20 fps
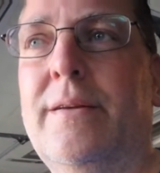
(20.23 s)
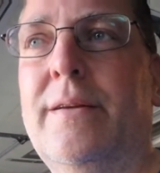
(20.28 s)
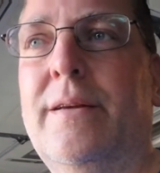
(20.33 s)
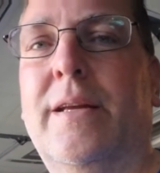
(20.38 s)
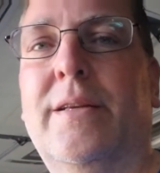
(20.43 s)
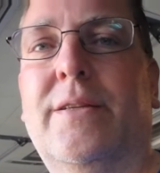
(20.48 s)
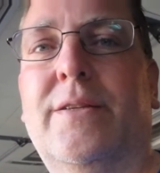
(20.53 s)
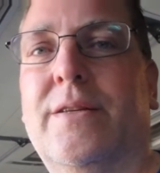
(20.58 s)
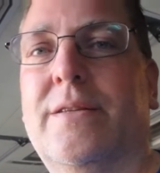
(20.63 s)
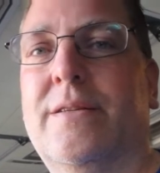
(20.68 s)

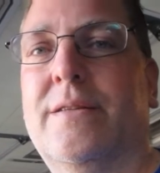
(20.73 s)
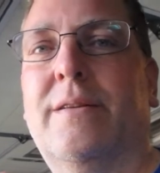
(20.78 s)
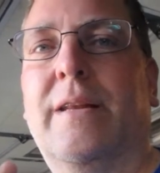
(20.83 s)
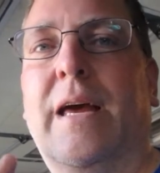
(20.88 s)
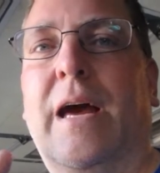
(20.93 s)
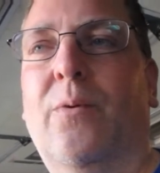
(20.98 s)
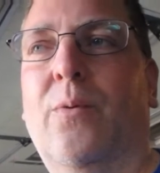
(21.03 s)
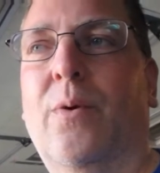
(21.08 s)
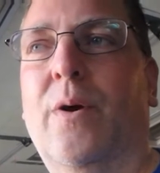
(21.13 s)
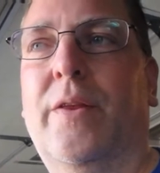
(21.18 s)
It's just
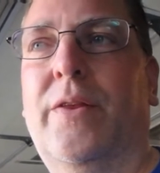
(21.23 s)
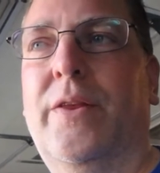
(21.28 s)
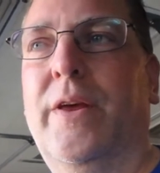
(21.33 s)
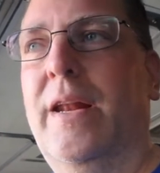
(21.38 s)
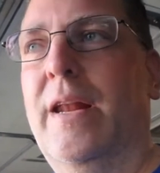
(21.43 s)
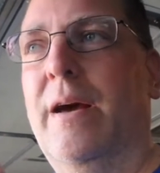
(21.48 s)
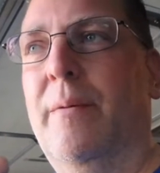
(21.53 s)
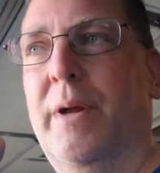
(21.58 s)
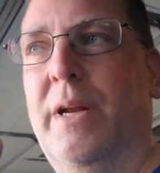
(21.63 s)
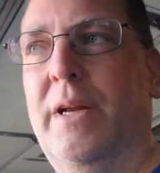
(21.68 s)
not worth it,
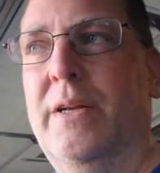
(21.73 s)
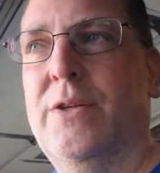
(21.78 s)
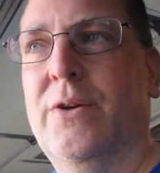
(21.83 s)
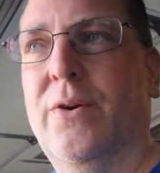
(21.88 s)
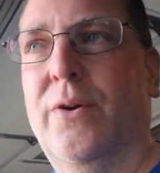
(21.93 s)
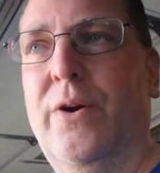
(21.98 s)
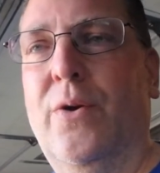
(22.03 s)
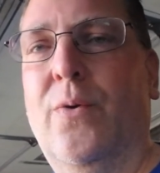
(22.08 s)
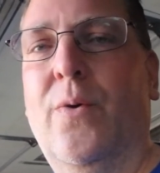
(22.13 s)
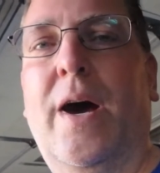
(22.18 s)
and I'm going to
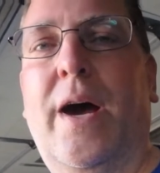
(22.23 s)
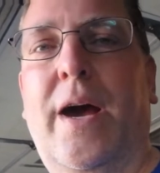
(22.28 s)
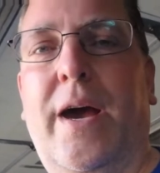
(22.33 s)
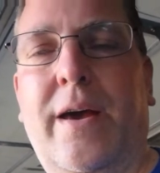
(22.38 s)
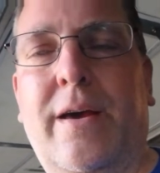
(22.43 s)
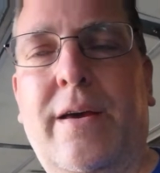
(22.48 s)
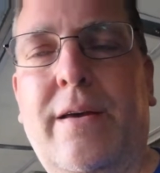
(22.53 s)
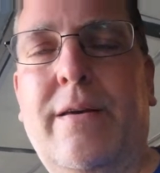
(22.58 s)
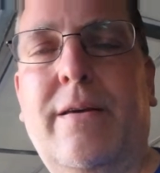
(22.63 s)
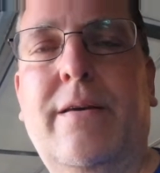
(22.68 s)
show you why.